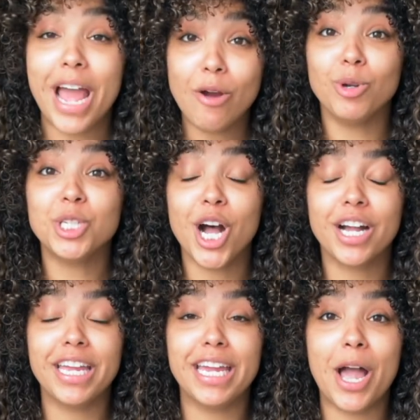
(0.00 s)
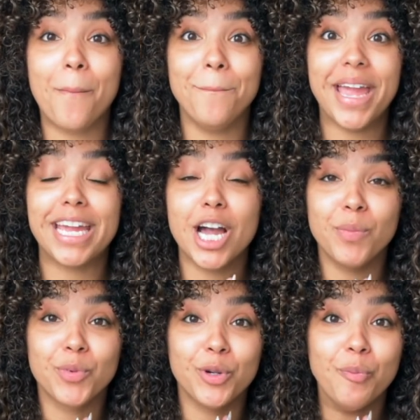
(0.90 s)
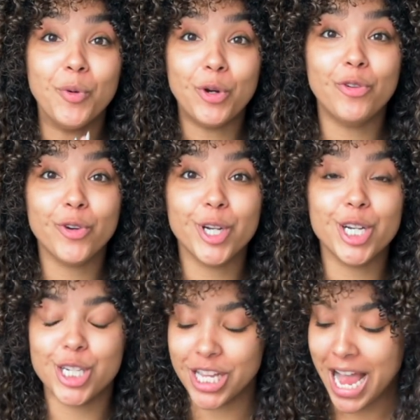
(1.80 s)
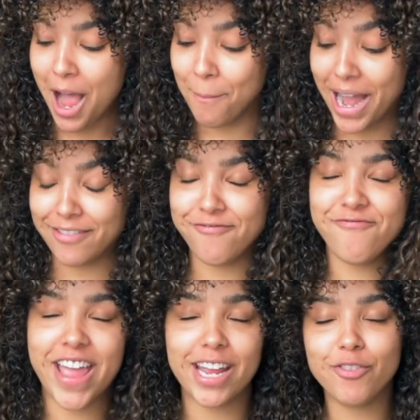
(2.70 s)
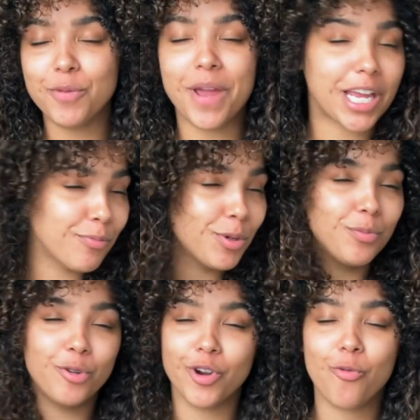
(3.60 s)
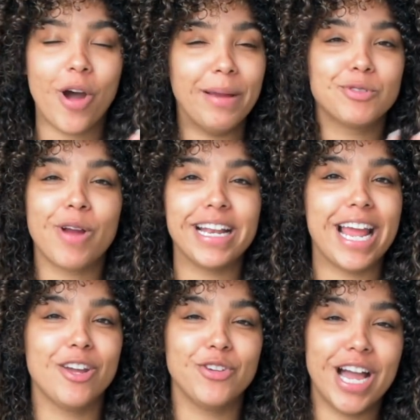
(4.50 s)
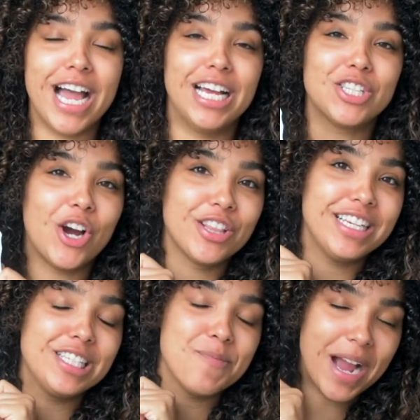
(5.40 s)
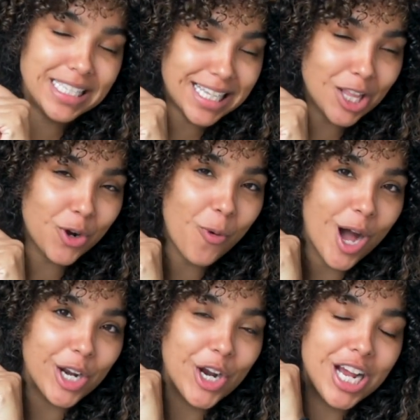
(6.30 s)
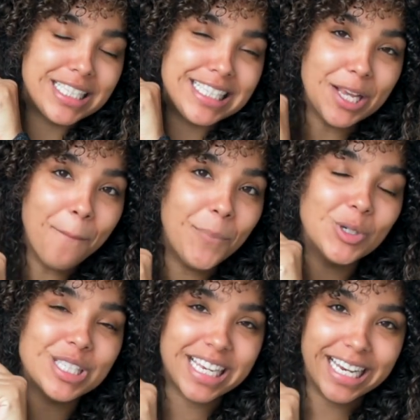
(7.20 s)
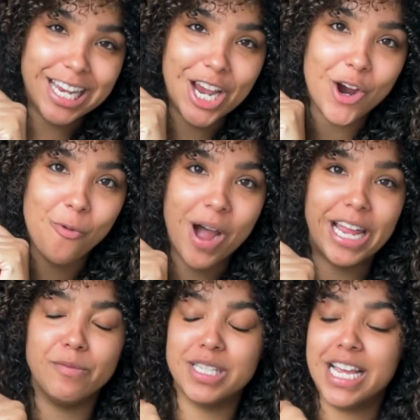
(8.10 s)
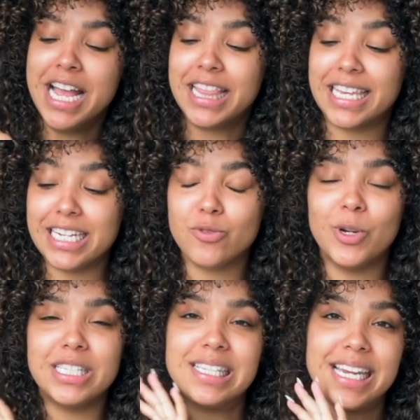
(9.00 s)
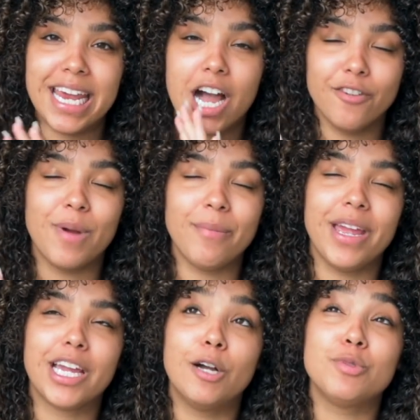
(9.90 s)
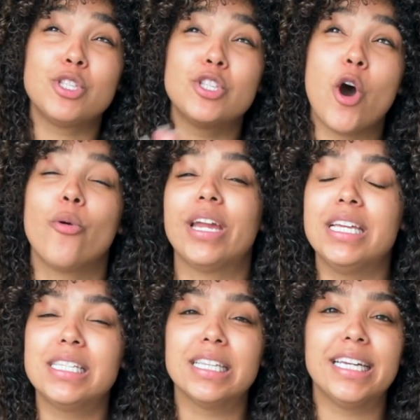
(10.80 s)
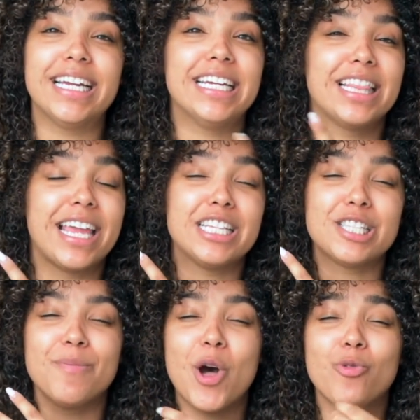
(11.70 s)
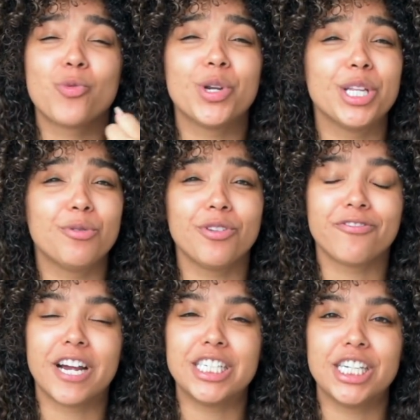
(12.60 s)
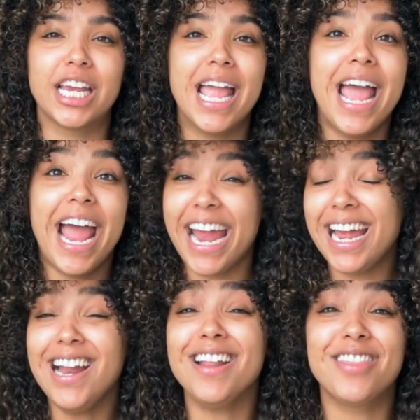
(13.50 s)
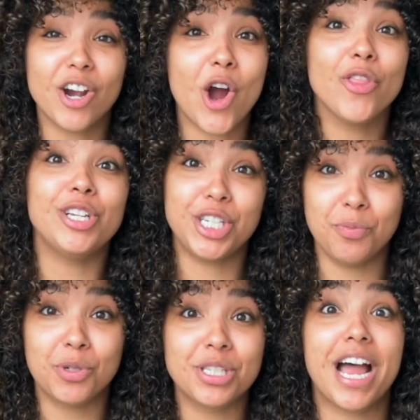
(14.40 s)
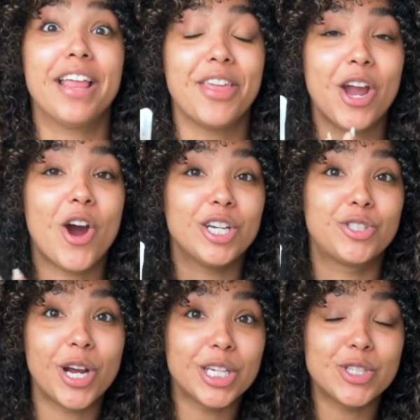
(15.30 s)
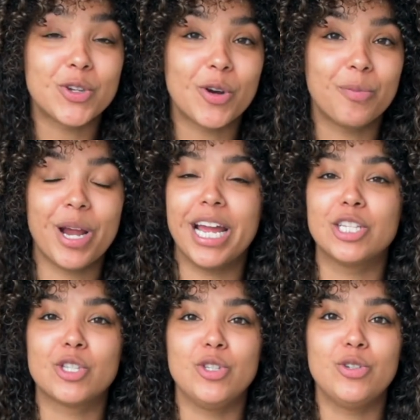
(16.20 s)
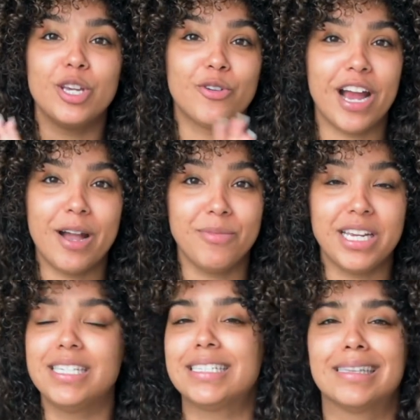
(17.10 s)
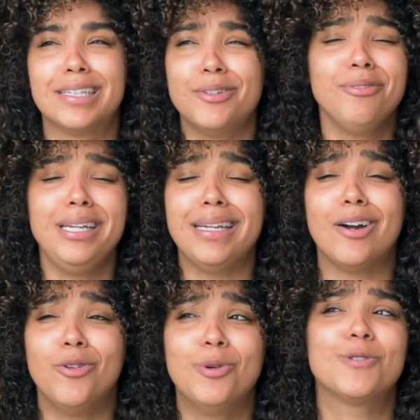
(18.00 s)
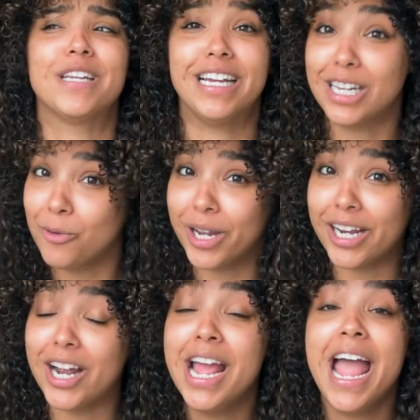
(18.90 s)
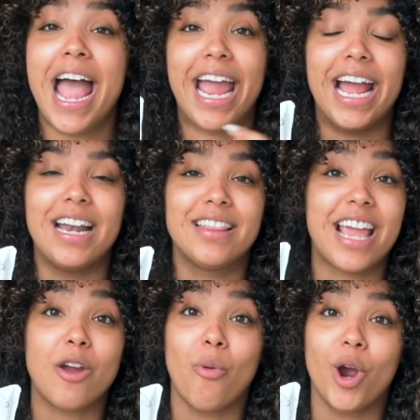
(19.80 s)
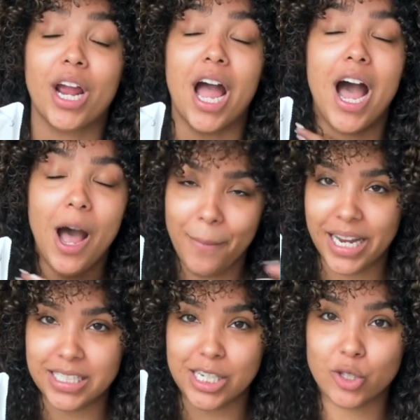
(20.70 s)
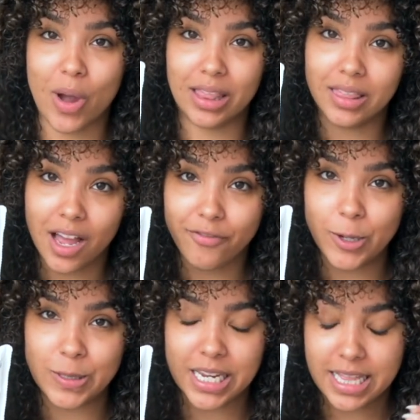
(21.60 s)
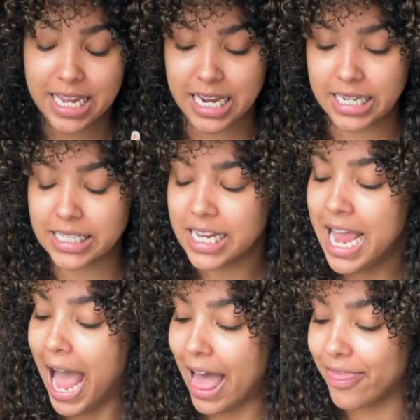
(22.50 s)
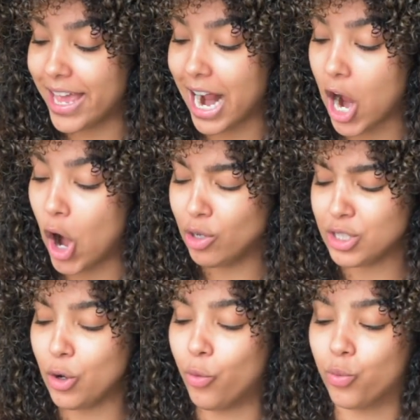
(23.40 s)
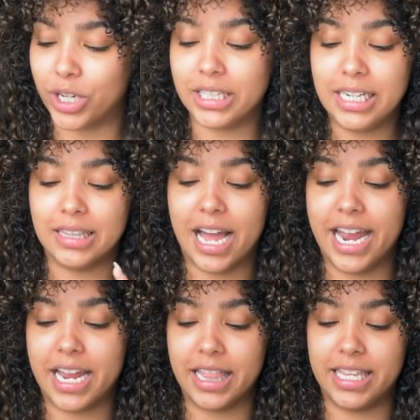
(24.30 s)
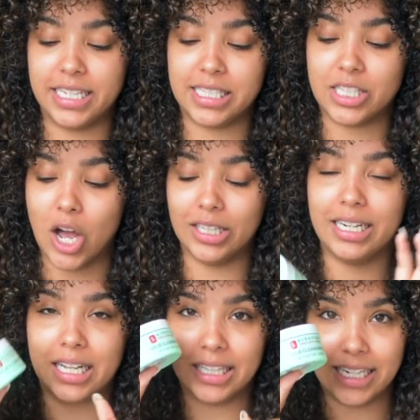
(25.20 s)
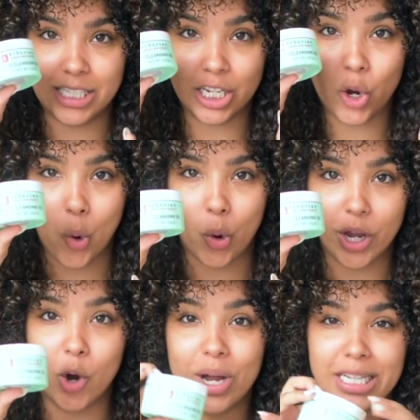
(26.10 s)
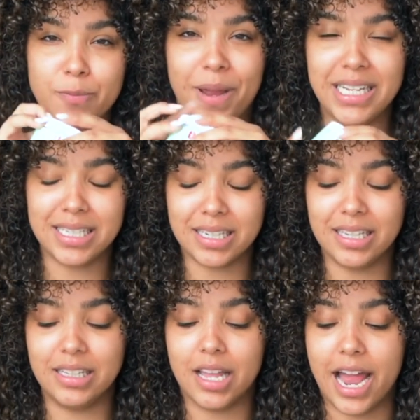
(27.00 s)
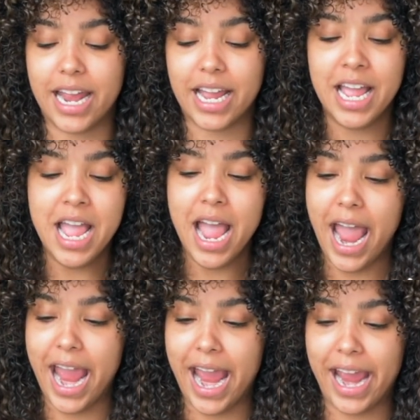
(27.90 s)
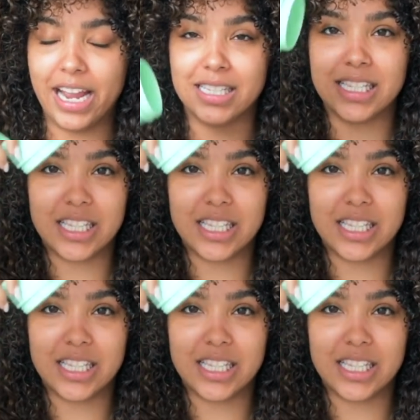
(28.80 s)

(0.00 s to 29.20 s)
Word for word: now we're talking makeup removers. My favorite makeup remover wipes right now, you guys, are these Micellar Water Simple Skincare Wipes. These ones take off my makeup so easily. It, they smell really refreshing and they're on the cheaper side. They are drugstore brands, so you can grab these literally really almost anywhere and they work amazing. So I love using these. And then I also really like this solid cleansing oil. It's basically like a